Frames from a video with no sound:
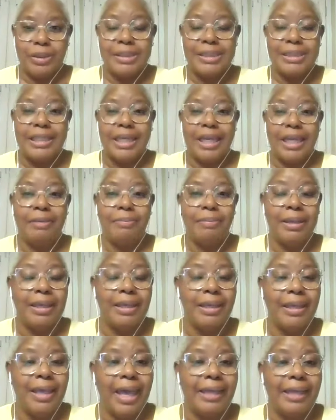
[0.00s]
was
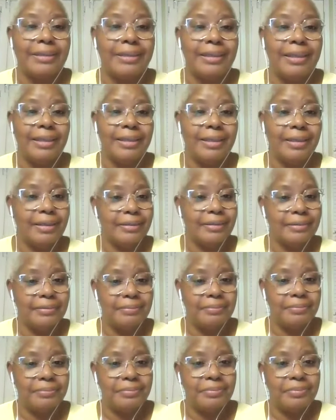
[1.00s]
Jamie and
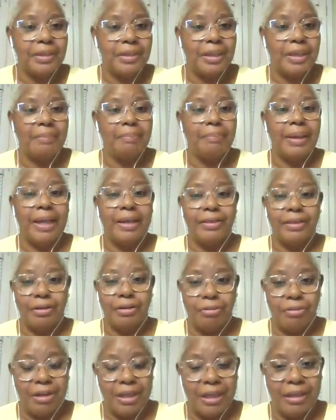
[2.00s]
Ian by
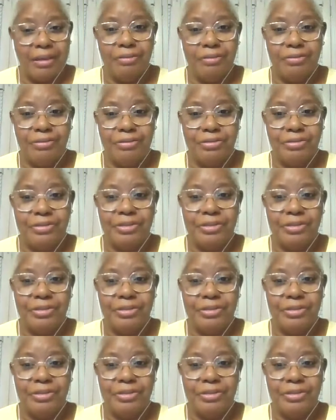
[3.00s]
the grave.